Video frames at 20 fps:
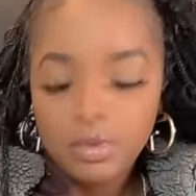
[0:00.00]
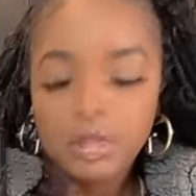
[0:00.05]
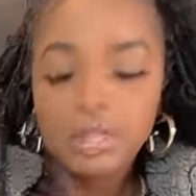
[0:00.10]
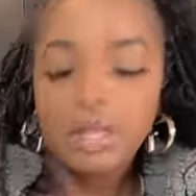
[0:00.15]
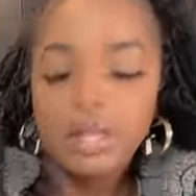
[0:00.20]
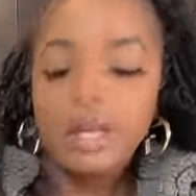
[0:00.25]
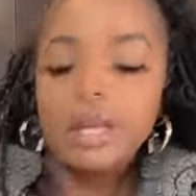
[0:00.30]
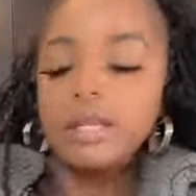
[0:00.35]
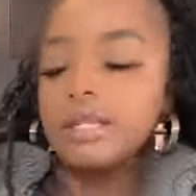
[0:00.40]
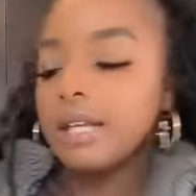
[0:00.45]

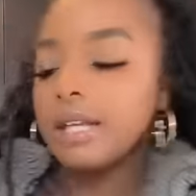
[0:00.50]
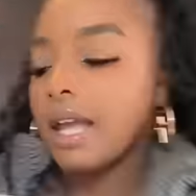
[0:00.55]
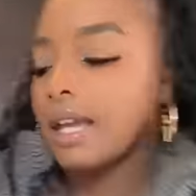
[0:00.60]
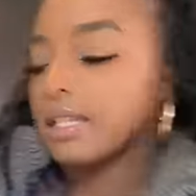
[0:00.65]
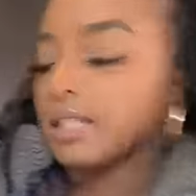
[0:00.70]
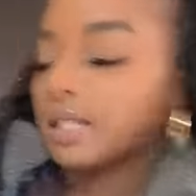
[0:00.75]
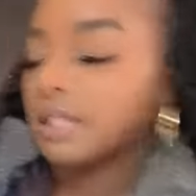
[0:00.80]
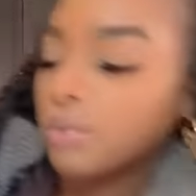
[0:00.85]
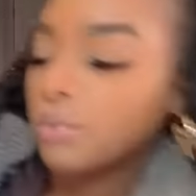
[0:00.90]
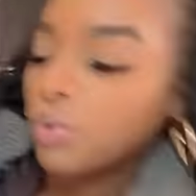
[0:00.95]
yeah, it's
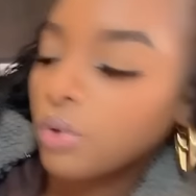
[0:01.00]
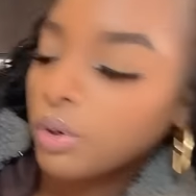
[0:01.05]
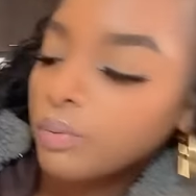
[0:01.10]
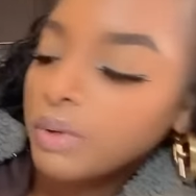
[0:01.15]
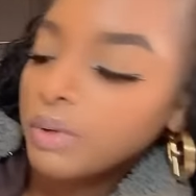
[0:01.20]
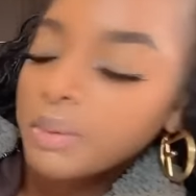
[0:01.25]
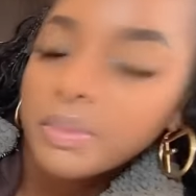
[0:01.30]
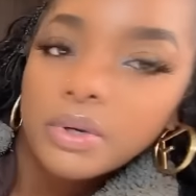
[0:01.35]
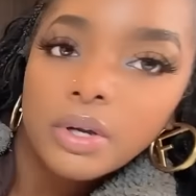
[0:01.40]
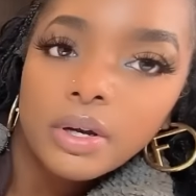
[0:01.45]
actually more
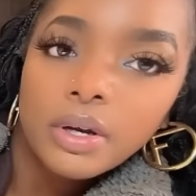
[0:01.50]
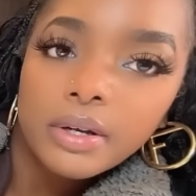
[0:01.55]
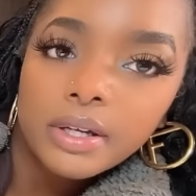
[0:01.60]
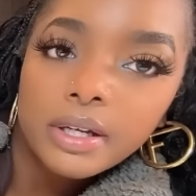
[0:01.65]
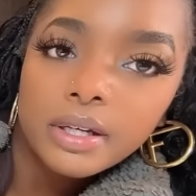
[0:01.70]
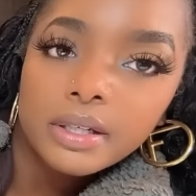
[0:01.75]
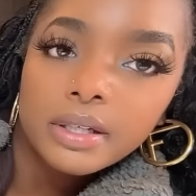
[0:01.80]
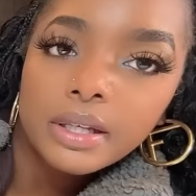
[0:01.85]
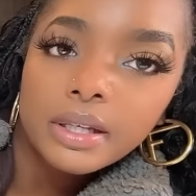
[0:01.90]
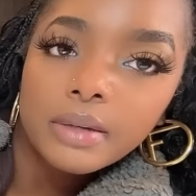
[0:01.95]
women on
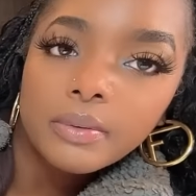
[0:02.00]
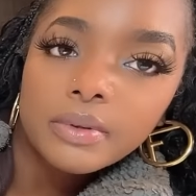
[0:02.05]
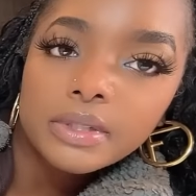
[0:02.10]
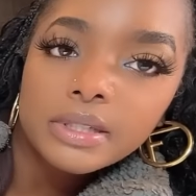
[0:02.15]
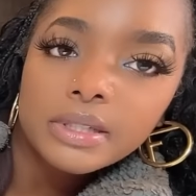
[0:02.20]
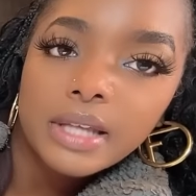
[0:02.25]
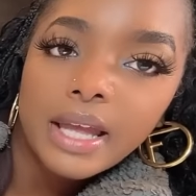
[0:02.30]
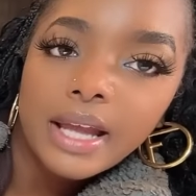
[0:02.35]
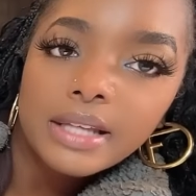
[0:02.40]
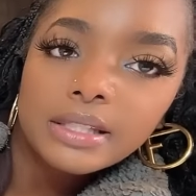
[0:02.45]
here than was
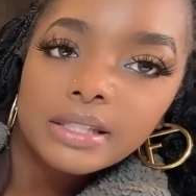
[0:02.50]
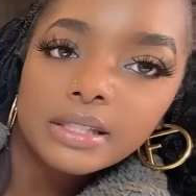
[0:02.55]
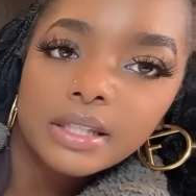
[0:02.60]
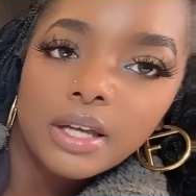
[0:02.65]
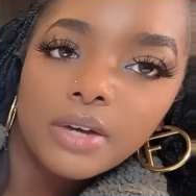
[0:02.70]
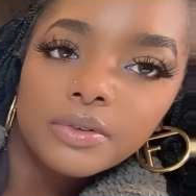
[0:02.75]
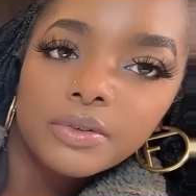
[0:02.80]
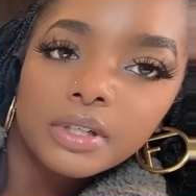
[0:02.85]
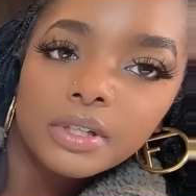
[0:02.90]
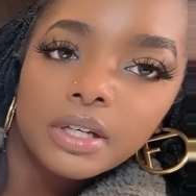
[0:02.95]
actually
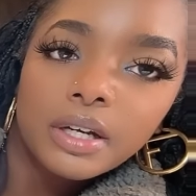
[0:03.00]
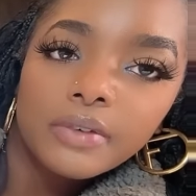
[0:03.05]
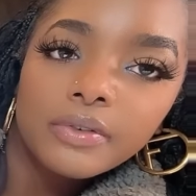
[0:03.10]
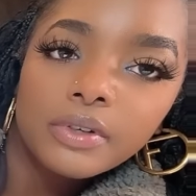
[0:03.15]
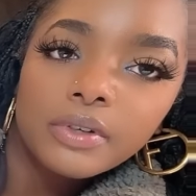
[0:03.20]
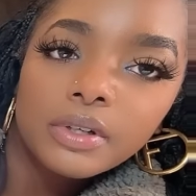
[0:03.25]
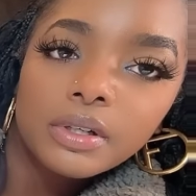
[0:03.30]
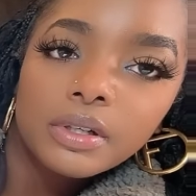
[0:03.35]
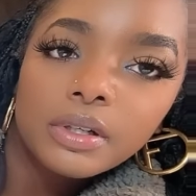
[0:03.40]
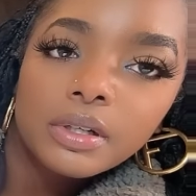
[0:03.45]
on the
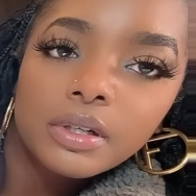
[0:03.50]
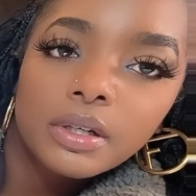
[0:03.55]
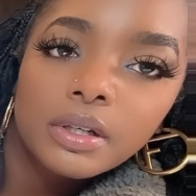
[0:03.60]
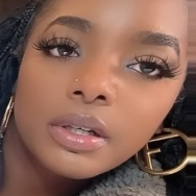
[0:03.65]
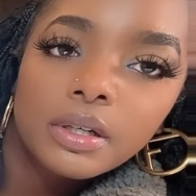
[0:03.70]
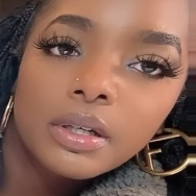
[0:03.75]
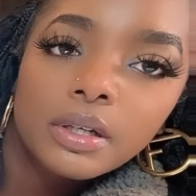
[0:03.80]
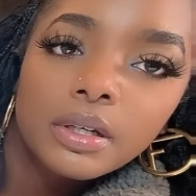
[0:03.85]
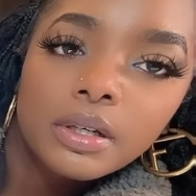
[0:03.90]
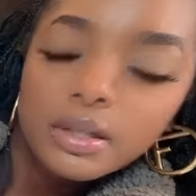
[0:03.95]
cover.
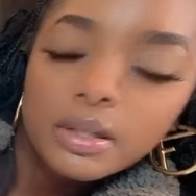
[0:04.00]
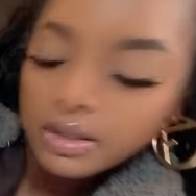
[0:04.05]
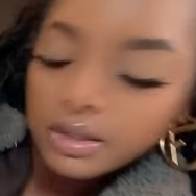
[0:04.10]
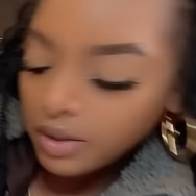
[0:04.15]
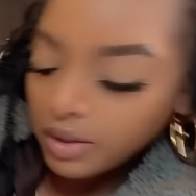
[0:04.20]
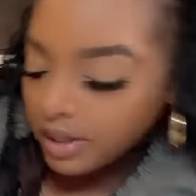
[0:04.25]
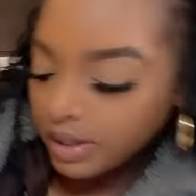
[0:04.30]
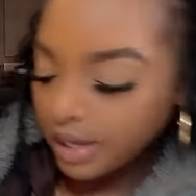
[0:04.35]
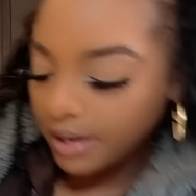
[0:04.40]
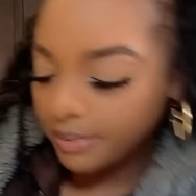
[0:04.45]

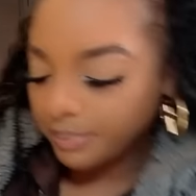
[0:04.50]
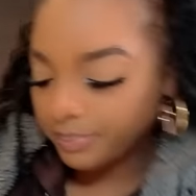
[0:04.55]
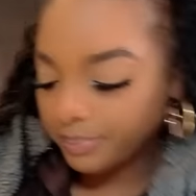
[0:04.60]
So yeah,